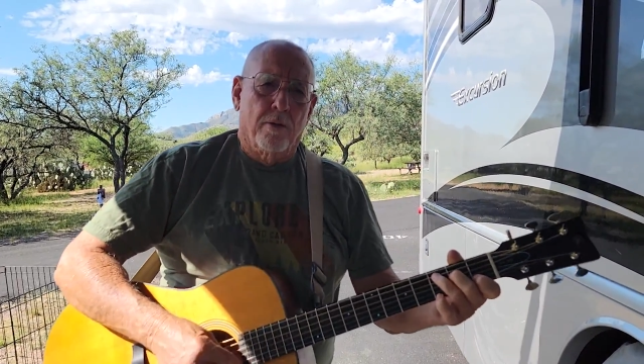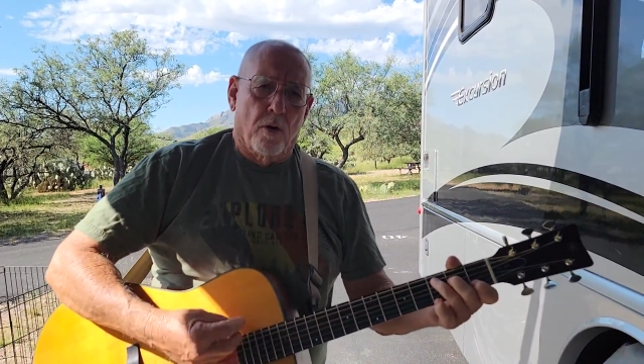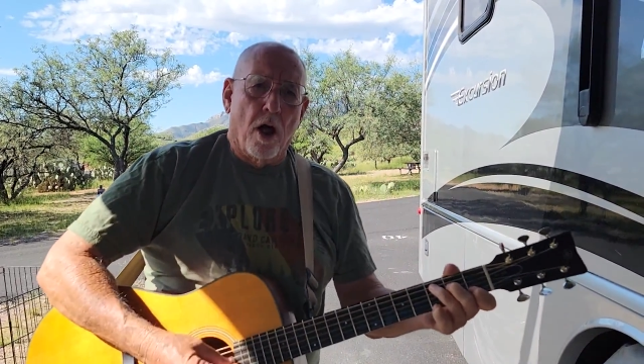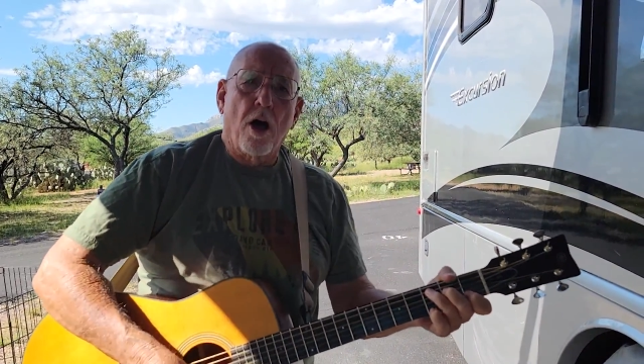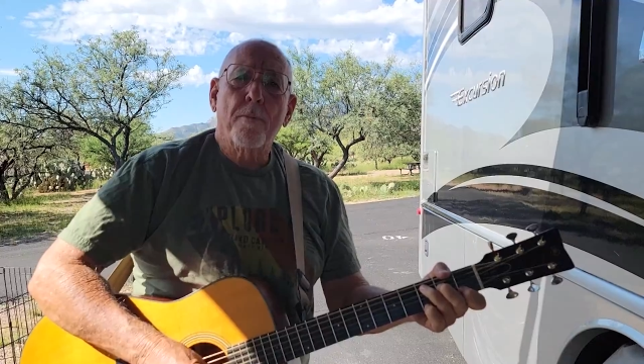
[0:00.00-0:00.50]

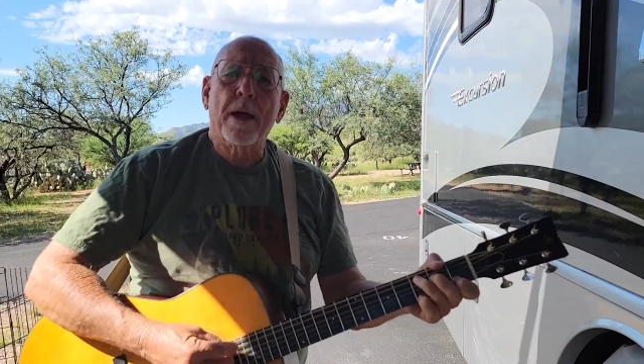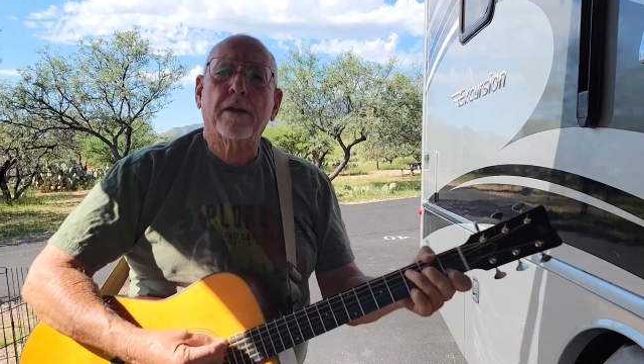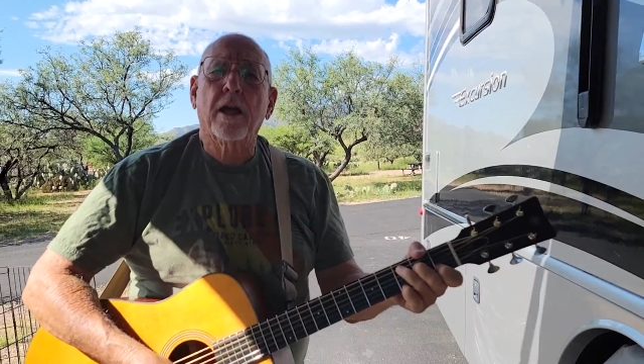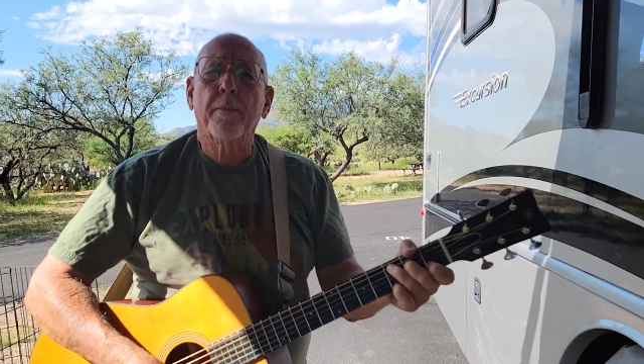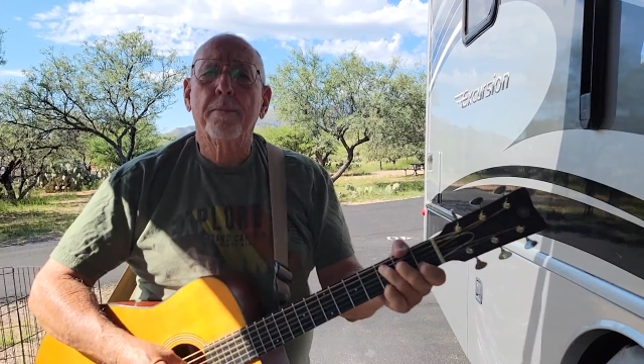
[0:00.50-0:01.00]
We're all
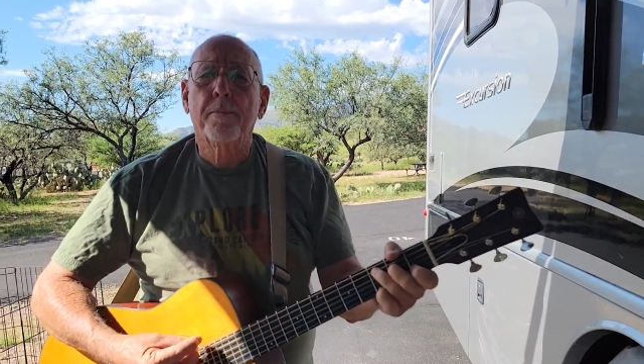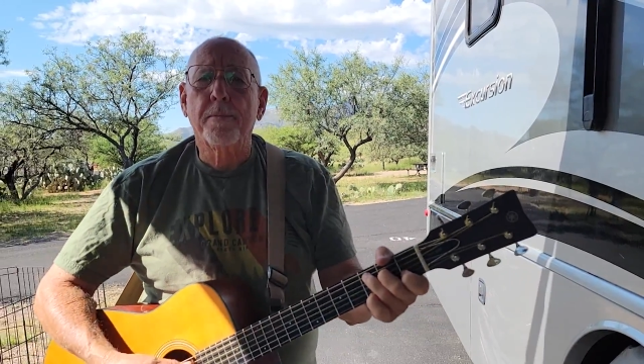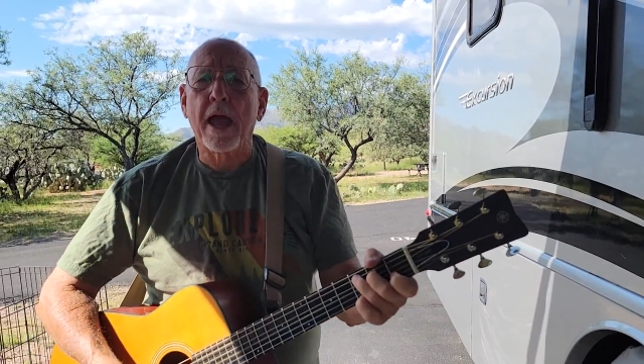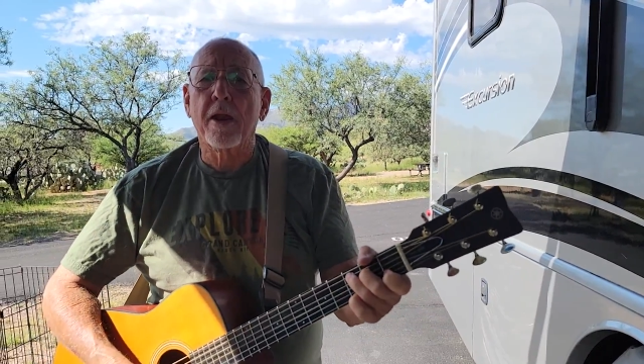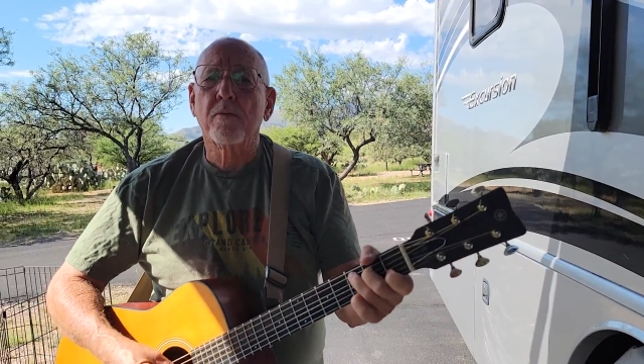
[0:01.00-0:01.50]
packed up
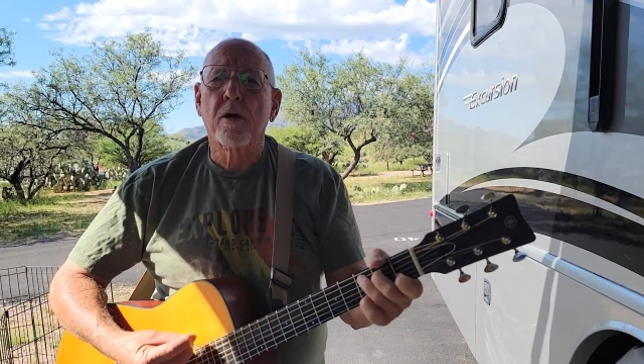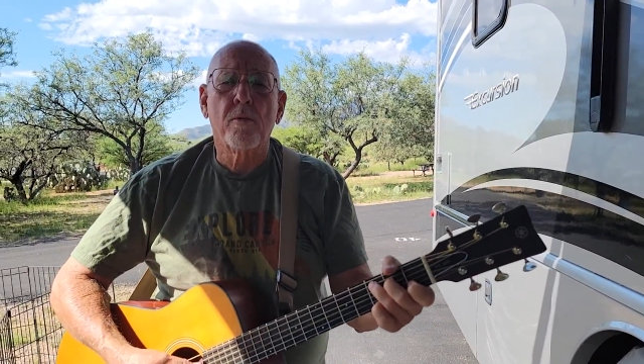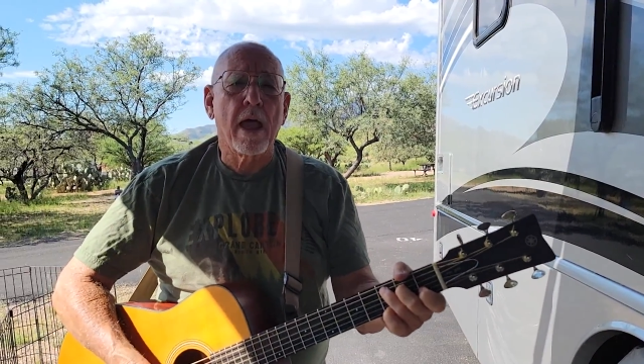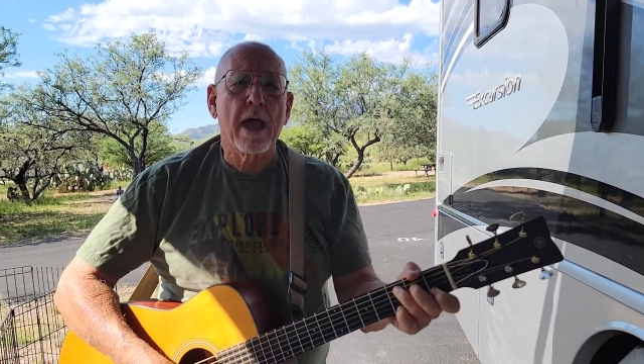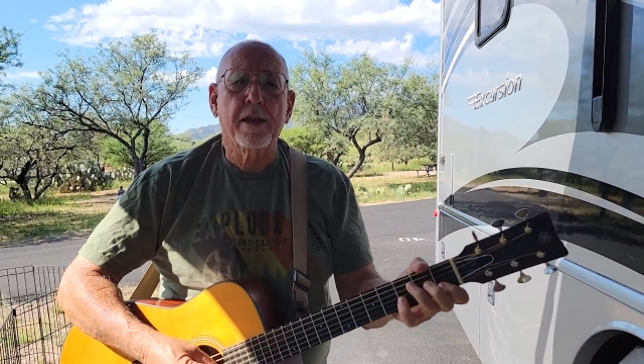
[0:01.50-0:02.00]
and we're
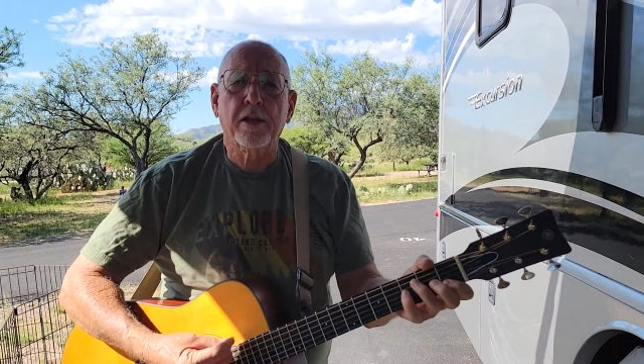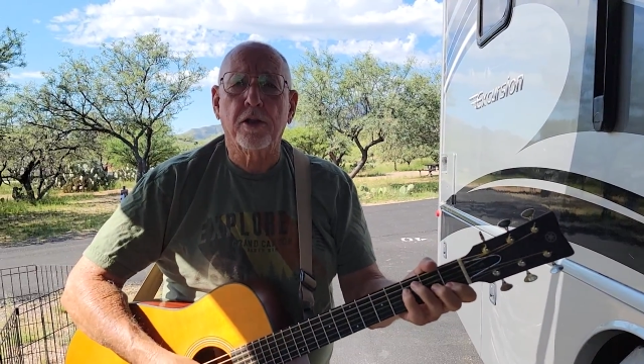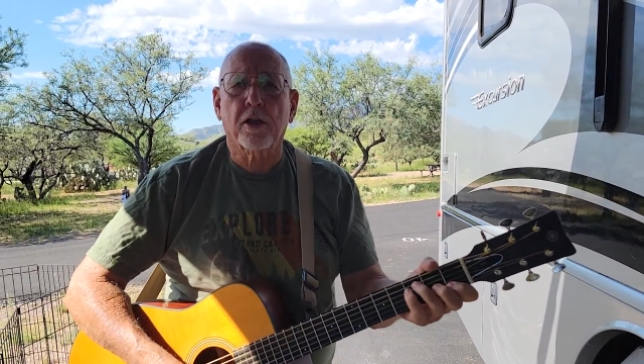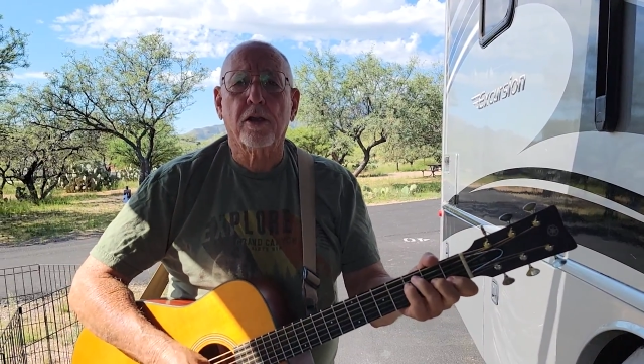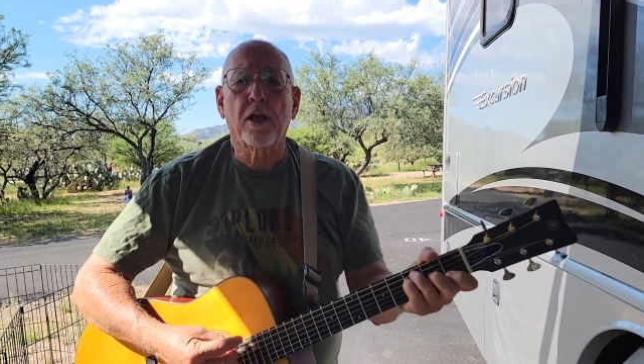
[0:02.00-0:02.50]
ready
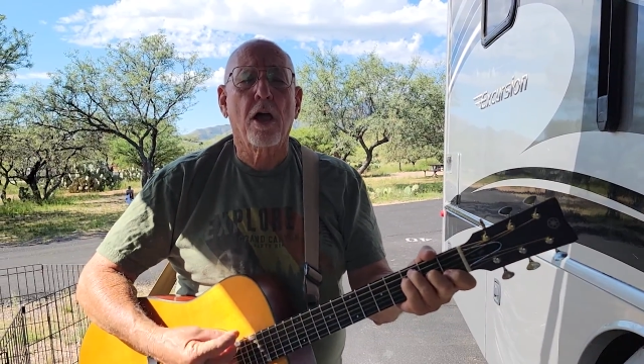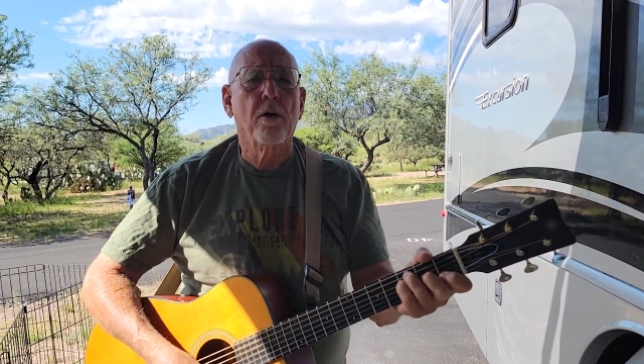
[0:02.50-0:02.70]
to go.